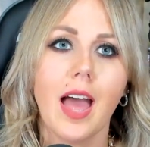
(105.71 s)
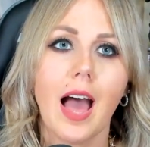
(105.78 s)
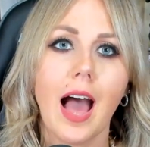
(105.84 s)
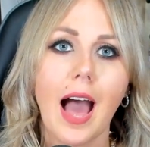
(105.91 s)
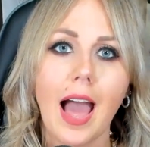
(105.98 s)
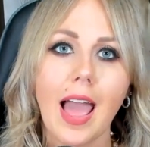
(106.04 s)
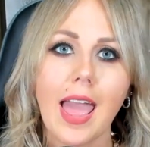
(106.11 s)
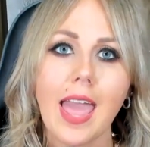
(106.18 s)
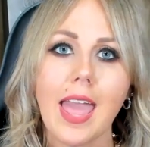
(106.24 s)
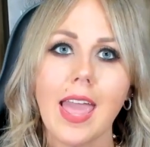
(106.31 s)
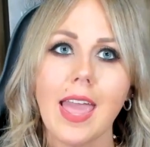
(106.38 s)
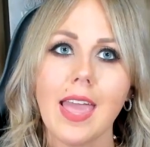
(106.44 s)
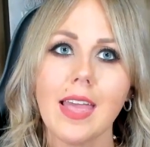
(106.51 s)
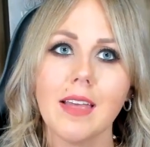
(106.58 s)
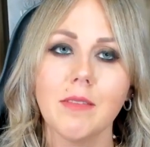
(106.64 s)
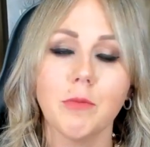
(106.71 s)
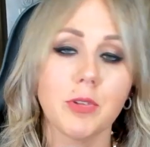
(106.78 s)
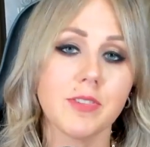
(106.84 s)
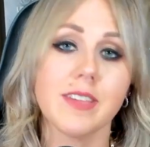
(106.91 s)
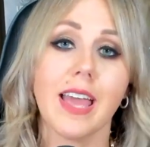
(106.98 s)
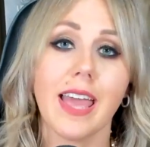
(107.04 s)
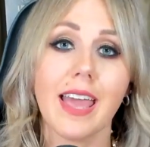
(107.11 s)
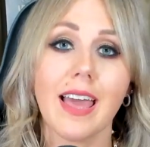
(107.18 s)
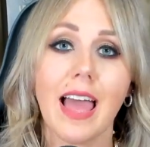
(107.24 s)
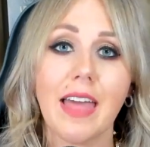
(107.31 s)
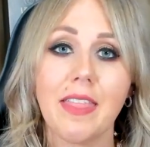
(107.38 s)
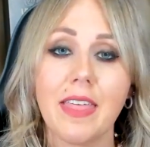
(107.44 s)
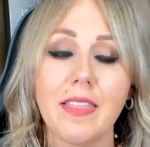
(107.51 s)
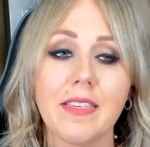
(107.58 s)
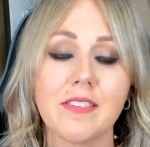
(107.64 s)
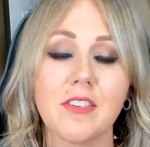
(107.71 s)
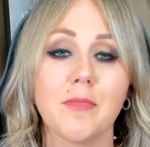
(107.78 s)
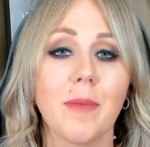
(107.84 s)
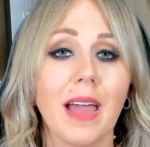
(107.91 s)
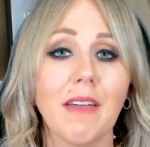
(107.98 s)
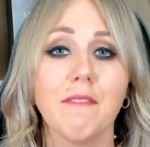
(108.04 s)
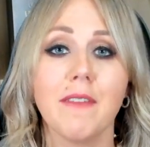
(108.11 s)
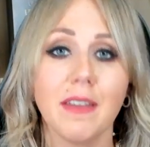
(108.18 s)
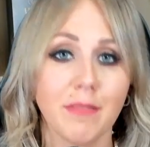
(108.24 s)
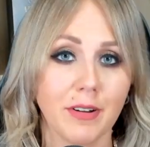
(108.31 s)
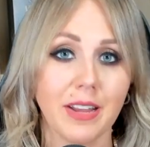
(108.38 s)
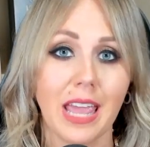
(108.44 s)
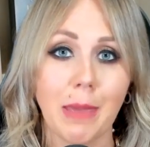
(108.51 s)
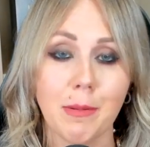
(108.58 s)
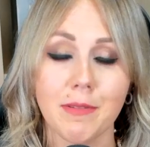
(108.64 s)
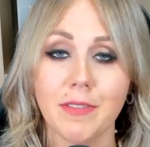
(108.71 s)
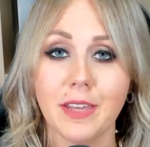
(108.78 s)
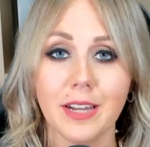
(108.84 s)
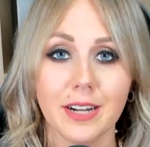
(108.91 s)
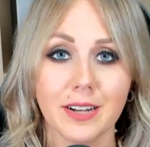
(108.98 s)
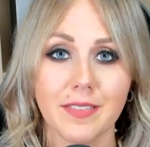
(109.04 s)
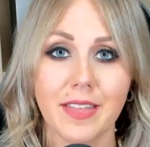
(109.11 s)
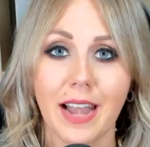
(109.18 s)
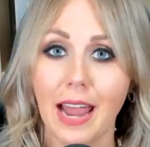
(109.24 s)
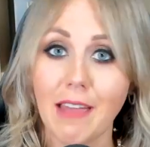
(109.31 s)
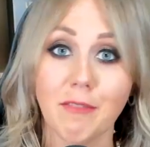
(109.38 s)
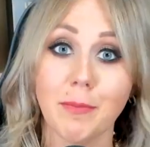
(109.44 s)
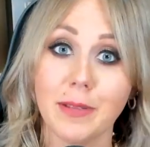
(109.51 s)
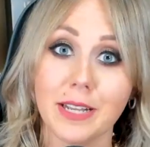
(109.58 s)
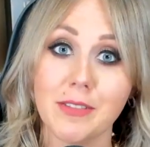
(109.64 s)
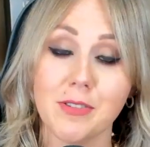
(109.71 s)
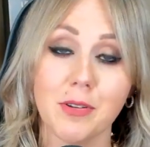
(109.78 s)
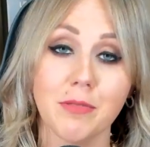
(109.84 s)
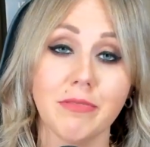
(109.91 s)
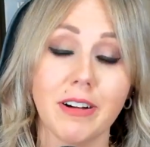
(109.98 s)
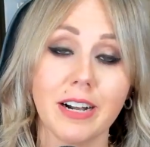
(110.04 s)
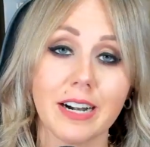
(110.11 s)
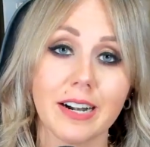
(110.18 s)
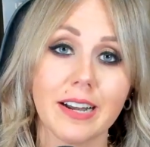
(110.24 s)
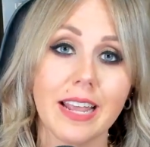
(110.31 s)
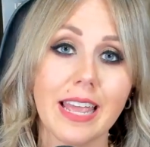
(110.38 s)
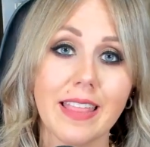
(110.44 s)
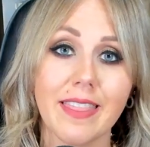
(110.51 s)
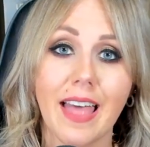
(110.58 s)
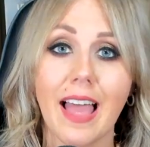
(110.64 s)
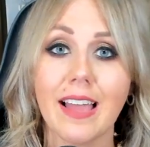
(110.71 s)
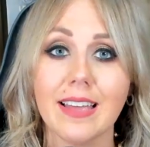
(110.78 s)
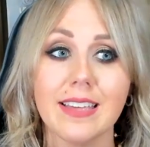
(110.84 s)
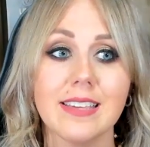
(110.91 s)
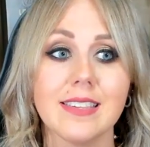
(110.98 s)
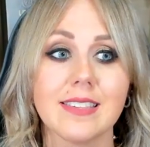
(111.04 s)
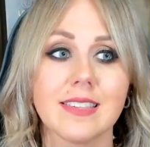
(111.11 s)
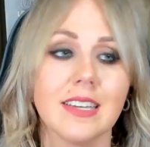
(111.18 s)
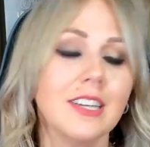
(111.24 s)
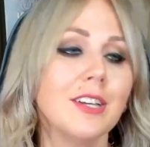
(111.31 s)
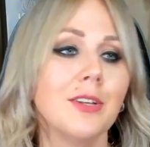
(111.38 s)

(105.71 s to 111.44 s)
I will say, I think this is my favorite game of the year that I've played so far, and that is